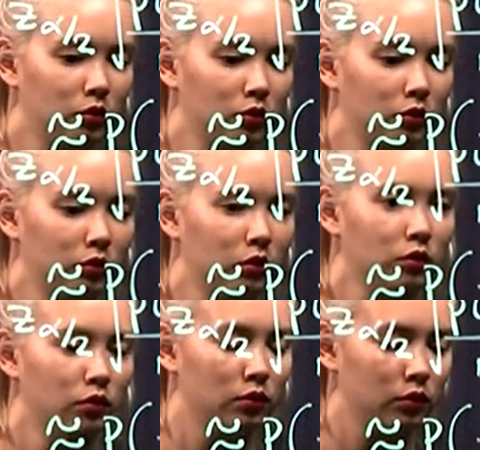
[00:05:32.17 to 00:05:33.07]

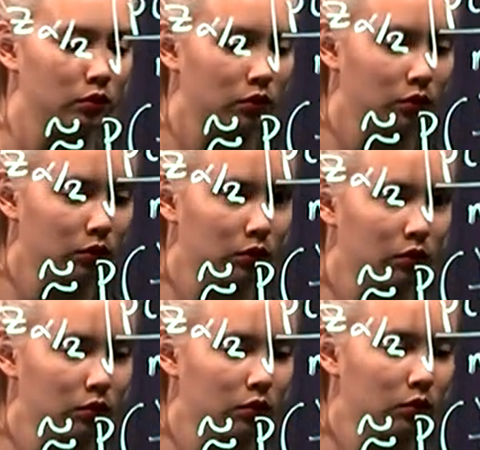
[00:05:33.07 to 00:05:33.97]

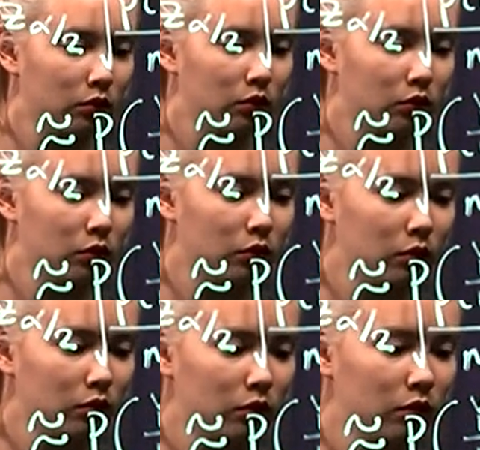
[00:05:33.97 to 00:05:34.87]

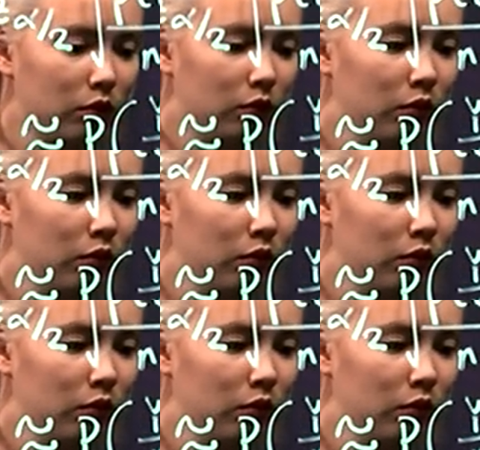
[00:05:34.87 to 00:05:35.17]
(silence)